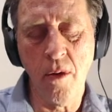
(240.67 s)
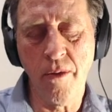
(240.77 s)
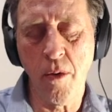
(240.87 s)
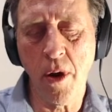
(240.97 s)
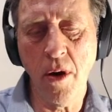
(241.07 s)

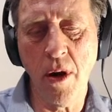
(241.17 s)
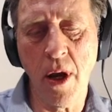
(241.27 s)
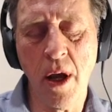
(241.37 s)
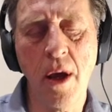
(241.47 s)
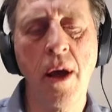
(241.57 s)
very good.
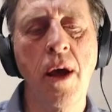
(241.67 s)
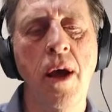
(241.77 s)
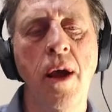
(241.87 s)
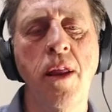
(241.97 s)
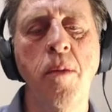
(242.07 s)

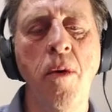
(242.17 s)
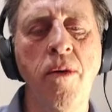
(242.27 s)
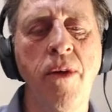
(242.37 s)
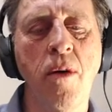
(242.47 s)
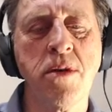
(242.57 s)
The move
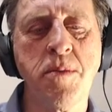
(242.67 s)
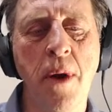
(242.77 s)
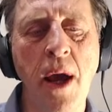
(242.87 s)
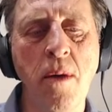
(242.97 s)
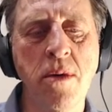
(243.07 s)
that was
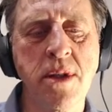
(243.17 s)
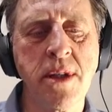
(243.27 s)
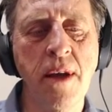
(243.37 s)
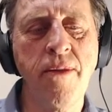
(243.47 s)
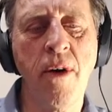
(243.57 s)
played was
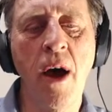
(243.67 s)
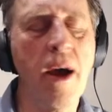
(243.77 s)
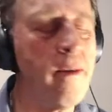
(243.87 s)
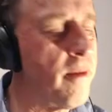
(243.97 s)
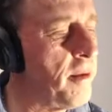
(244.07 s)
C5.